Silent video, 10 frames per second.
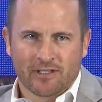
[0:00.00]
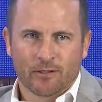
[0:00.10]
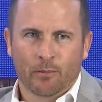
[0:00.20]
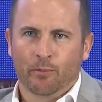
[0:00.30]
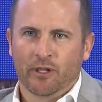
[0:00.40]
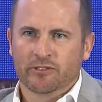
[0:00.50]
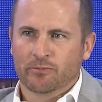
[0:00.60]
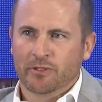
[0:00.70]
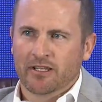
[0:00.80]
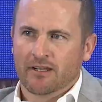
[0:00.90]
I had the pleasure
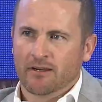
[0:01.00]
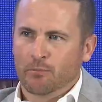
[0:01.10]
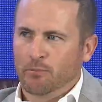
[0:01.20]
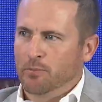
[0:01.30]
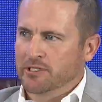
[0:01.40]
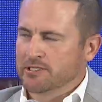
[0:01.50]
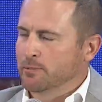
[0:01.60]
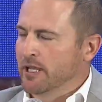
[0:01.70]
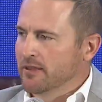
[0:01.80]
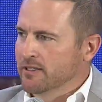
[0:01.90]
of being here and
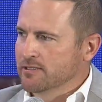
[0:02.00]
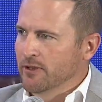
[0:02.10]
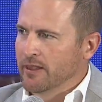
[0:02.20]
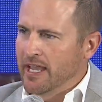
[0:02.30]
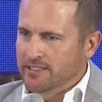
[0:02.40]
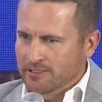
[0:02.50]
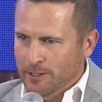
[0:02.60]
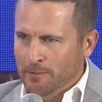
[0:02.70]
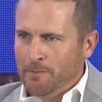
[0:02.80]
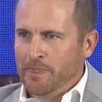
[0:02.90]
participating in this event last year.